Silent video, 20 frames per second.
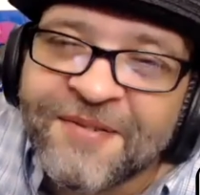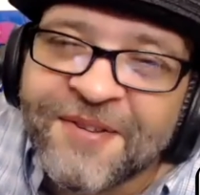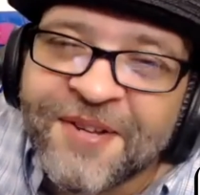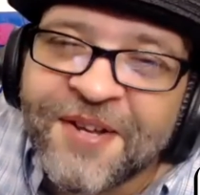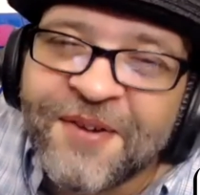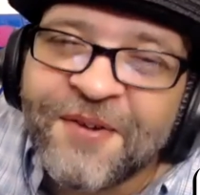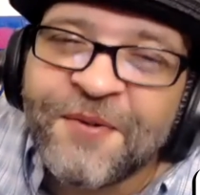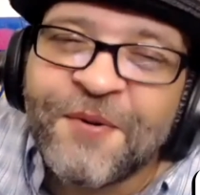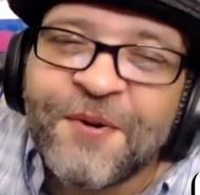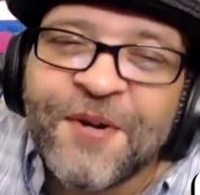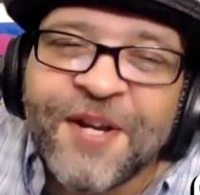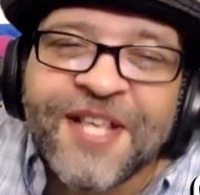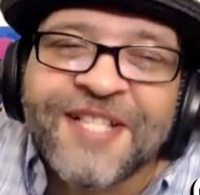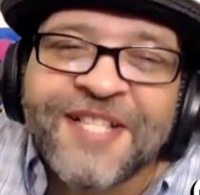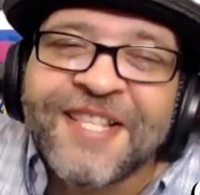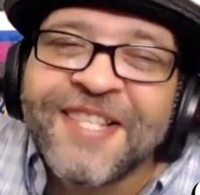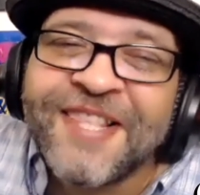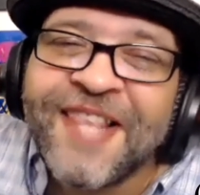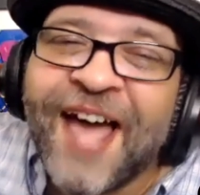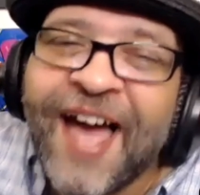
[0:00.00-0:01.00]
When
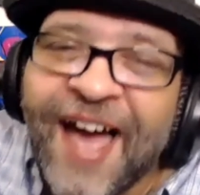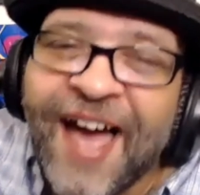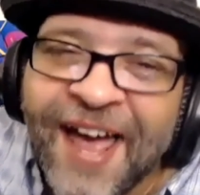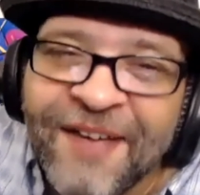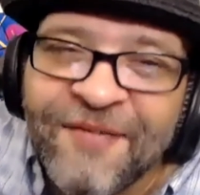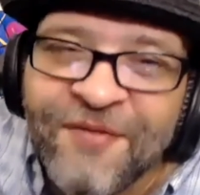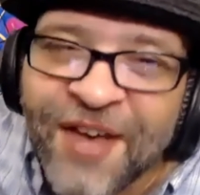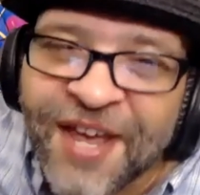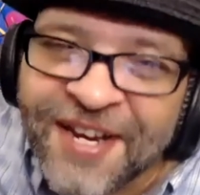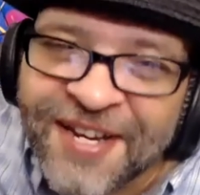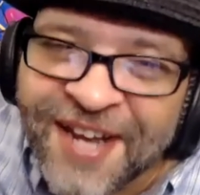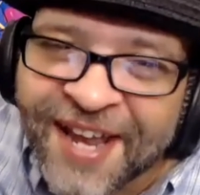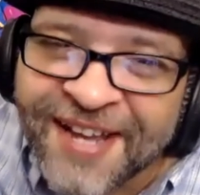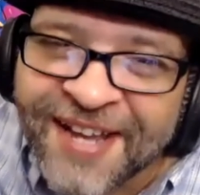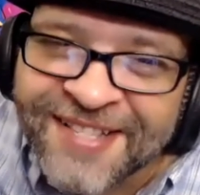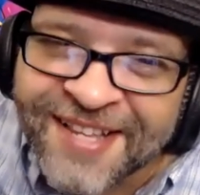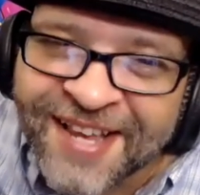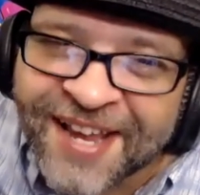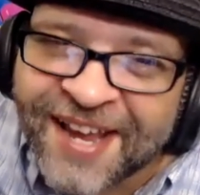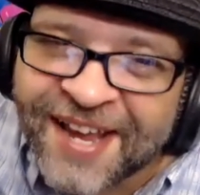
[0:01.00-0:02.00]
it's live at
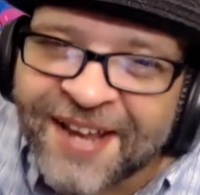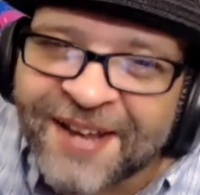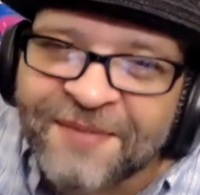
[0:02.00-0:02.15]
nighttime.